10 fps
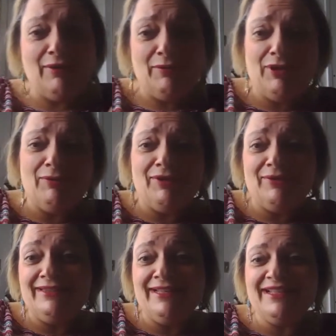I want to work
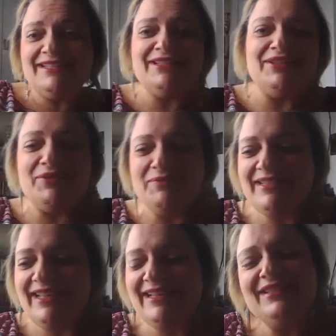with this, you know what I'm saying?